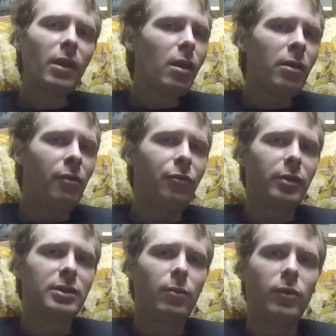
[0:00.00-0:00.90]
if you're
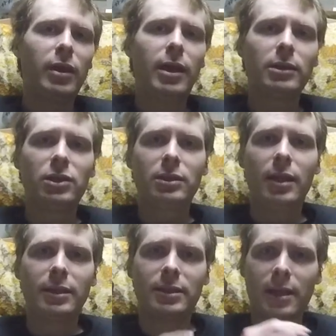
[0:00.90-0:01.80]
someone that just
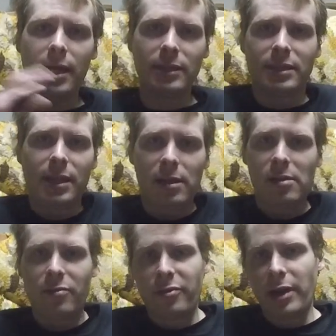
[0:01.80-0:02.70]
likes to kind of set it
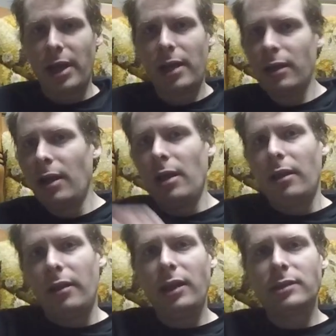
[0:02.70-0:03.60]
and forget it,
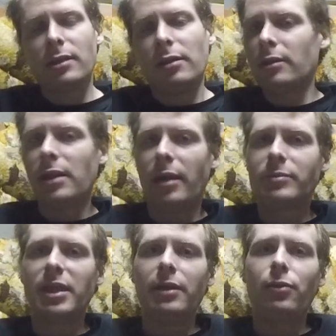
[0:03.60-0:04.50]
these are the times
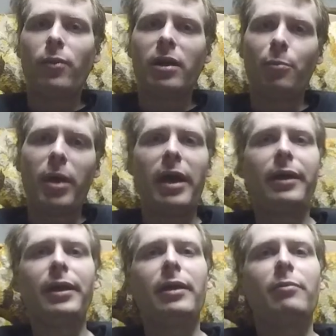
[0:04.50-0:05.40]
that you want to buy
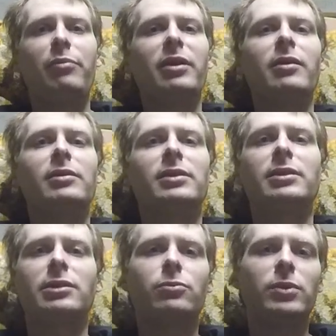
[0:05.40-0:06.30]
in, because
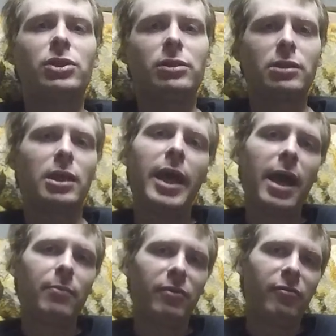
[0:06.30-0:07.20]
the switch is going to
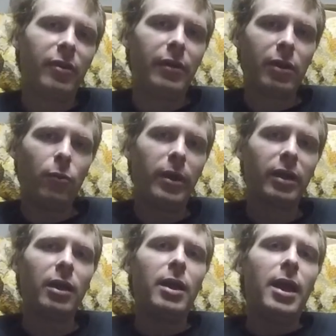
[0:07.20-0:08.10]
happen very
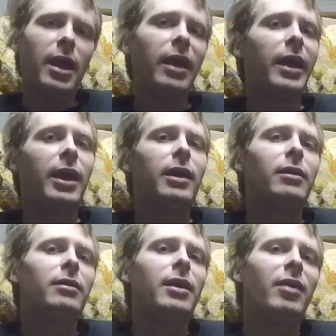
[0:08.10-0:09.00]
quick.
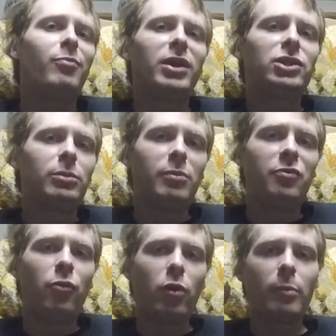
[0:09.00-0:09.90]
And I've mentioned
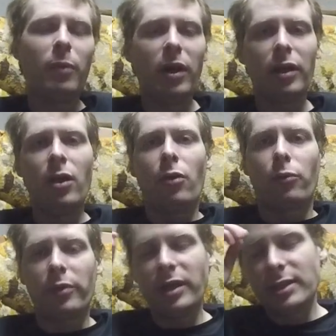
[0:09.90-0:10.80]
before, but
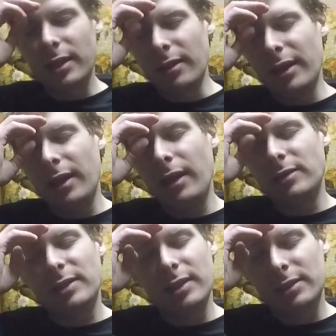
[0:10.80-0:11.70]
recently,
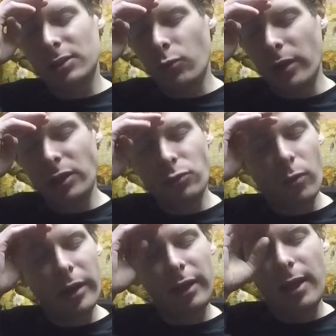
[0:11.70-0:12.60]
since
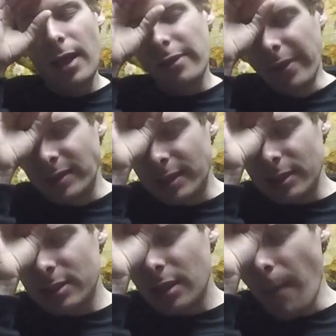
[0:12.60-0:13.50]
2020, this
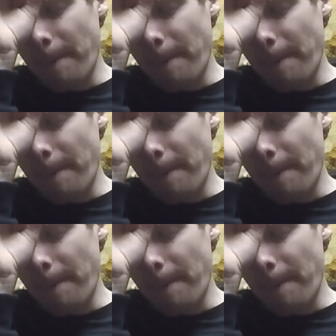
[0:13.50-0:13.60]
is the